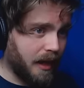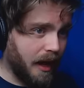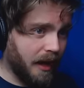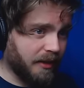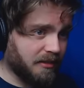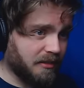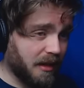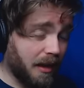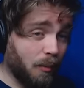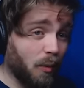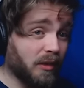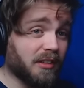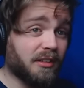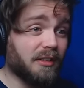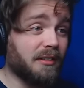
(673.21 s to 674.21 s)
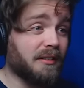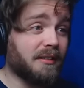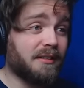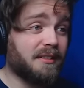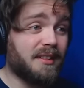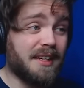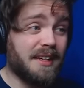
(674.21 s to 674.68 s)
I want to
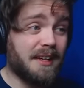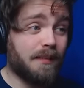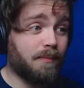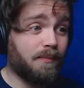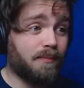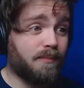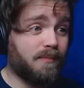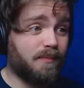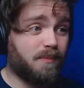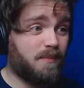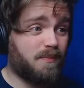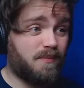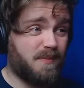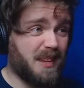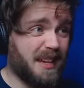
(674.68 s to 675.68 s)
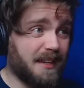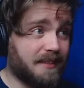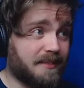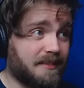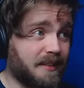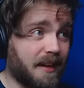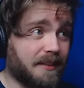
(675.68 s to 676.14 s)
see
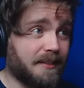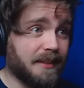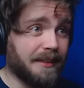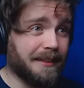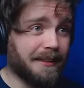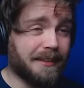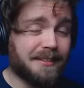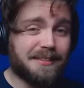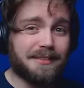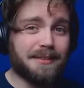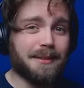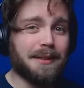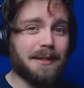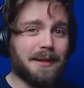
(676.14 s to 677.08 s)
excitingness.